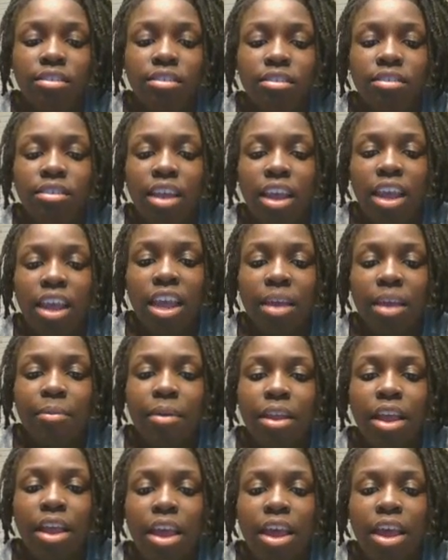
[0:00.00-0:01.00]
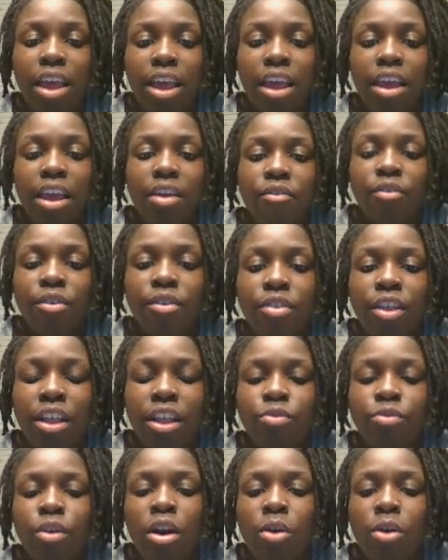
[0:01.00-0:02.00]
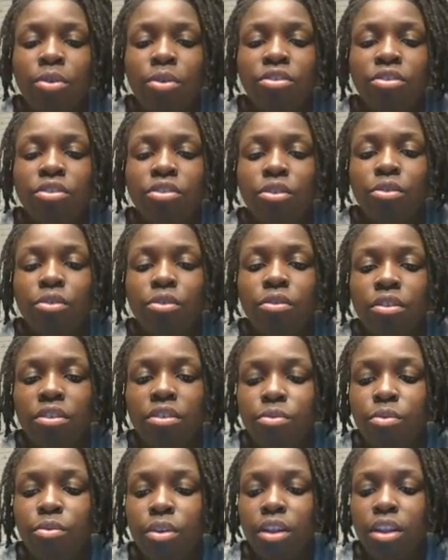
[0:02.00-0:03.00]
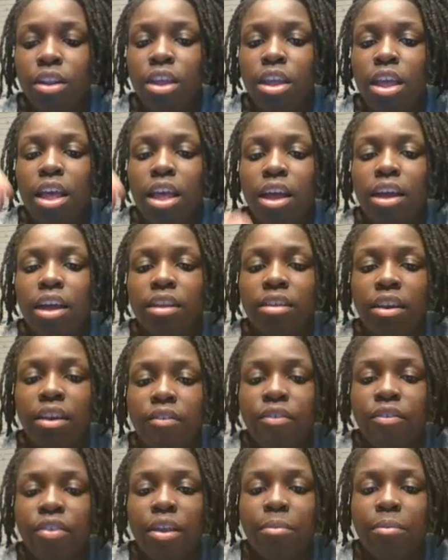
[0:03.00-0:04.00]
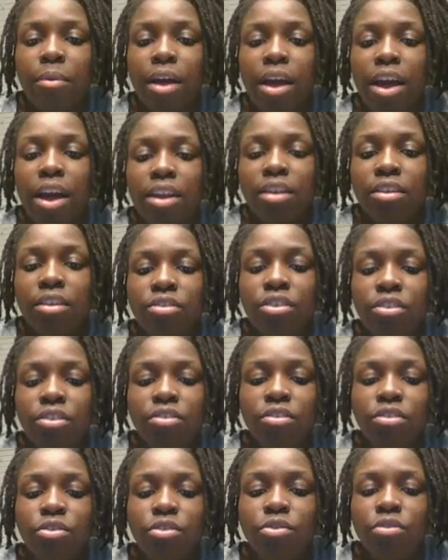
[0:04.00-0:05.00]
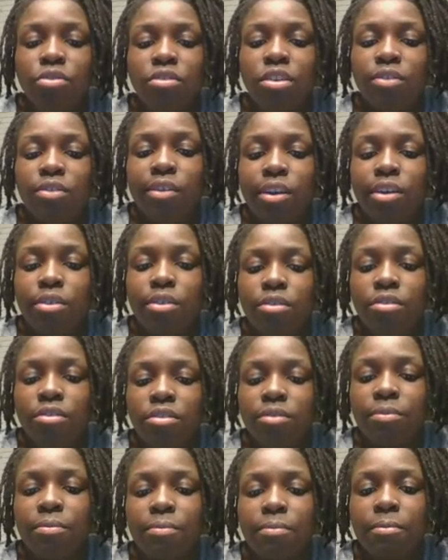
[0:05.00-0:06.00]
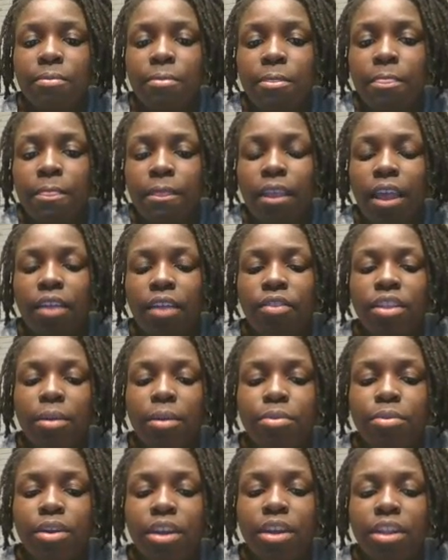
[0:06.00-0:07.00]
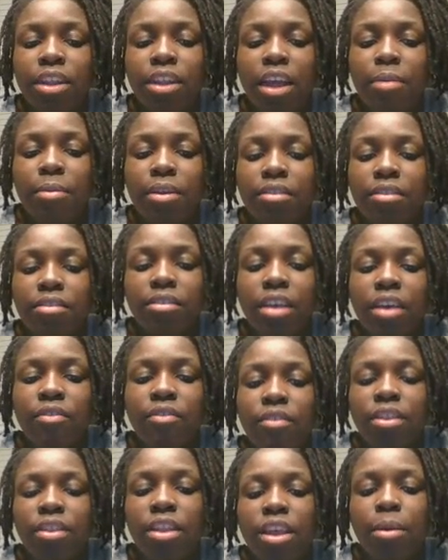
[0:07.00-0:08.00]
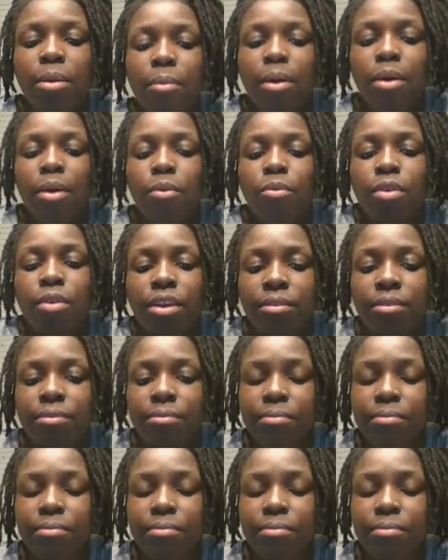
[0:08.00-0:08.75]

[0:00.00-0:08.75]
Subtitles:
the same and everything. That's why I always circle this one because everything behind it turns into zeros. And then I bring down my 7 and my 1.